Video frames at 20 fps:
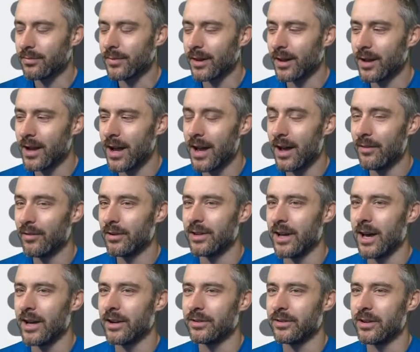I have a
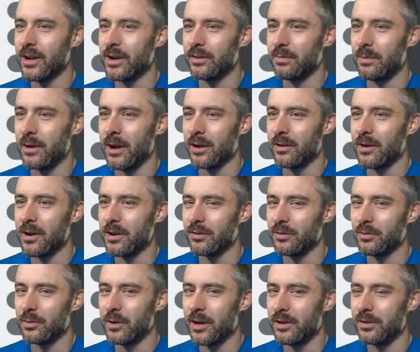data science background. It's
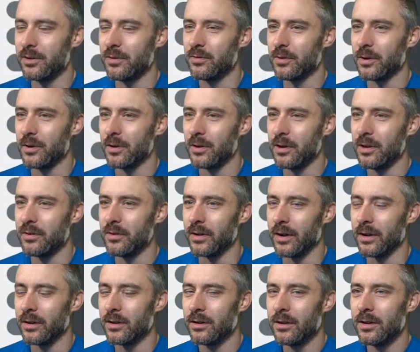what I do for a
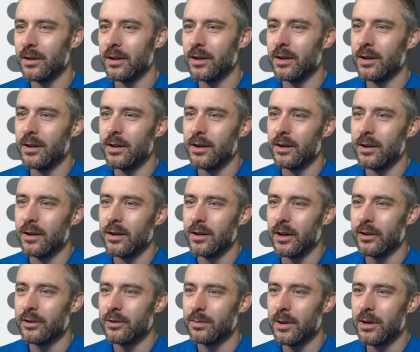living. I
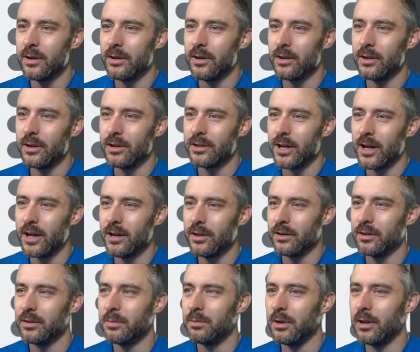spent nearly 10
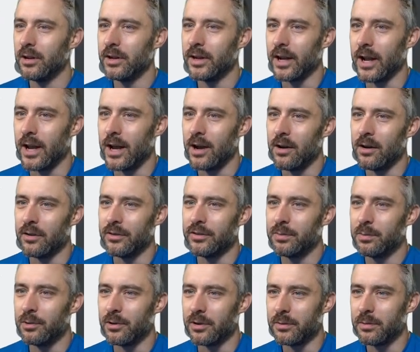years building out
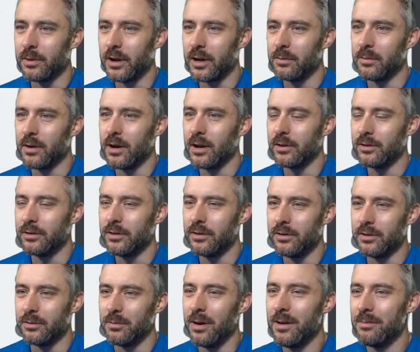sports betting models
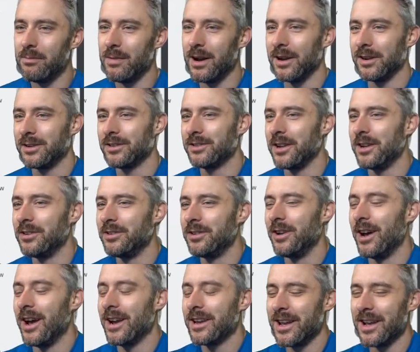using my extensive,
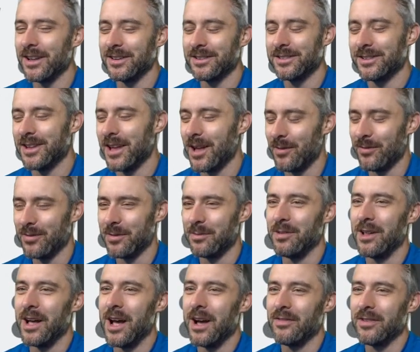I can't help from
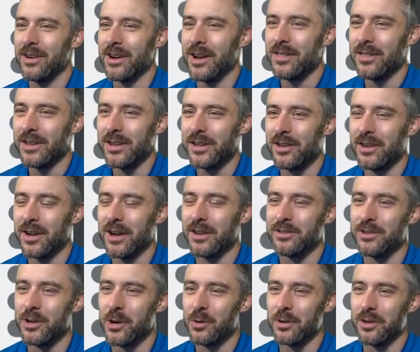laughing, I think you guys
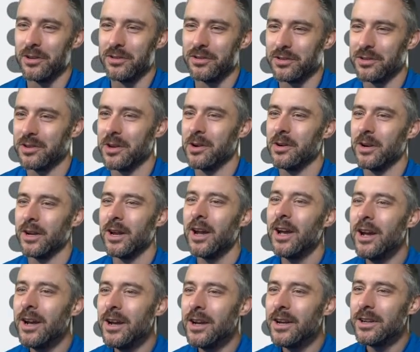know where this is going,
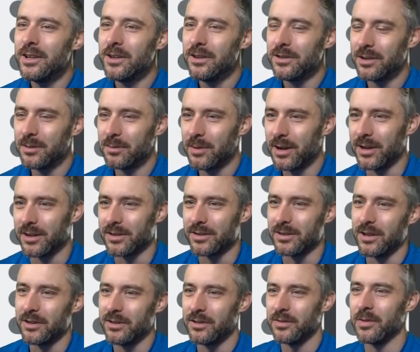using my
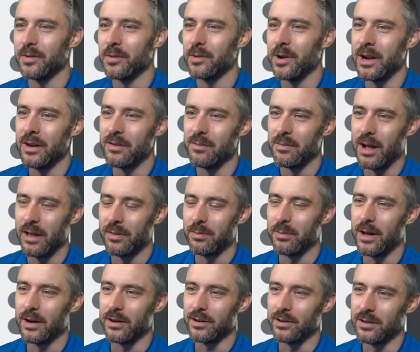extensive array of
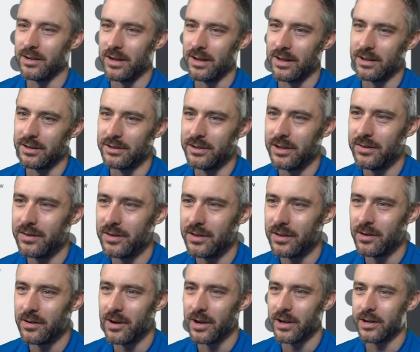mathematical knowledge. Even
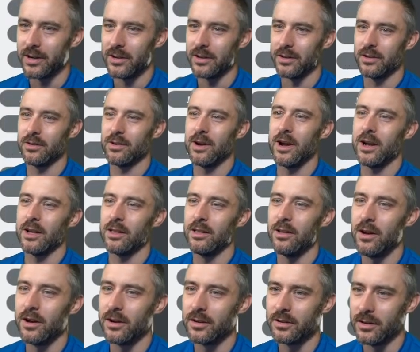though I couldn't crack
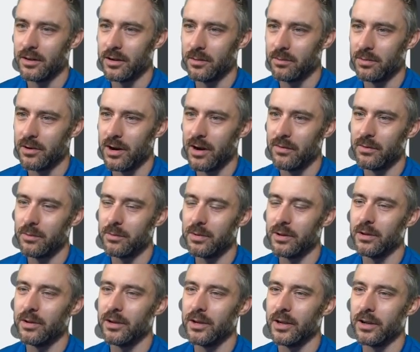long-term
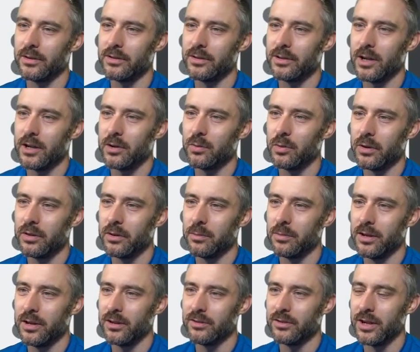profitability, I stuck with it
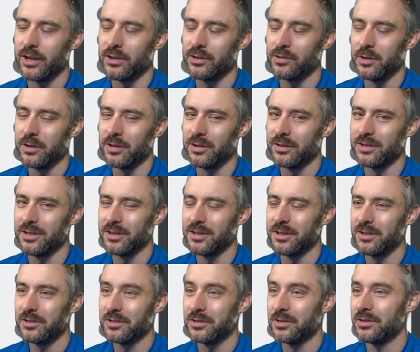because I enjoyed the
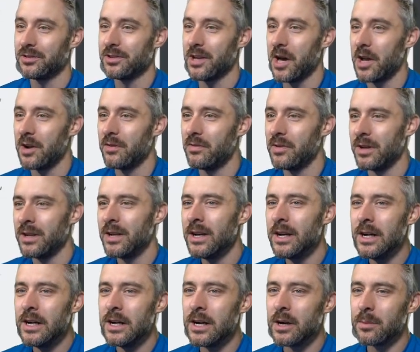statistical side of it,
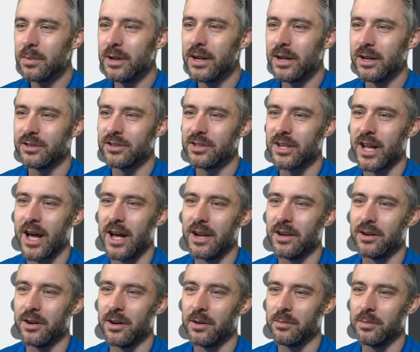being a stat
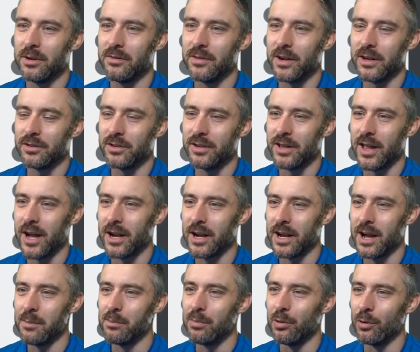nerd, but eventually that
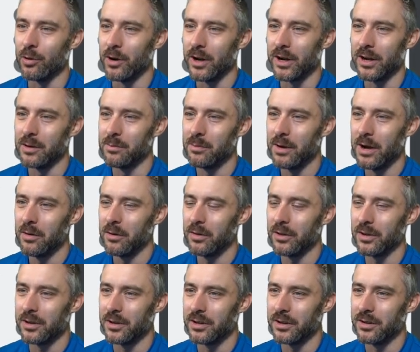got boring, combined with
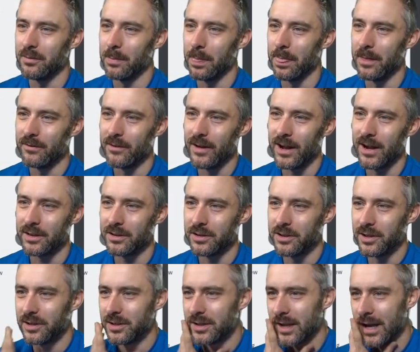the fact
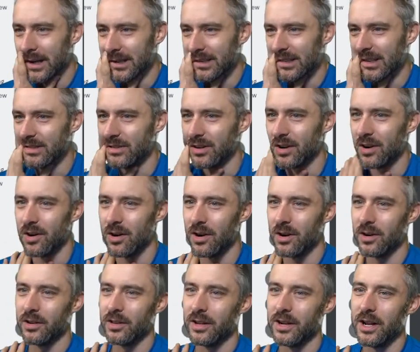good data sets are
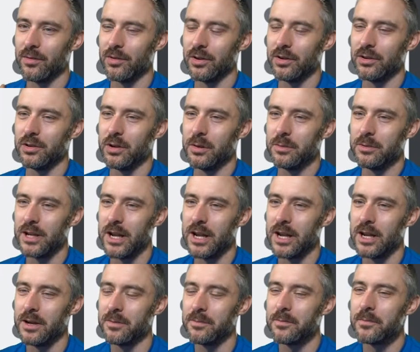harder than ever to
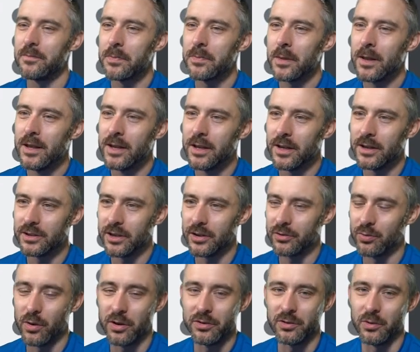obtain. It just
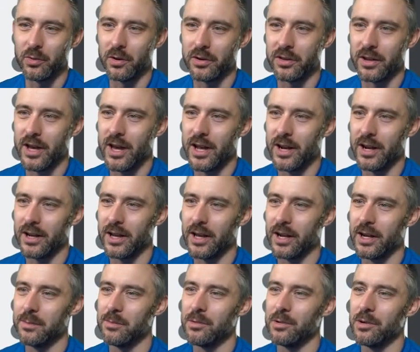wasn't worth the headache
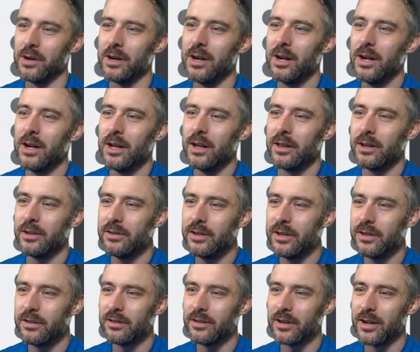anymore. The
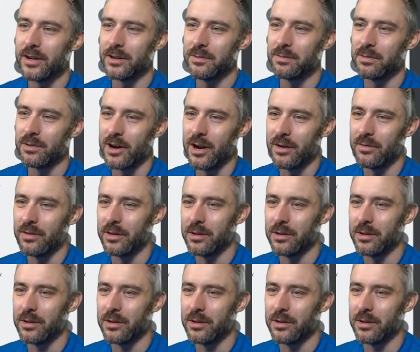seasons I did profit, the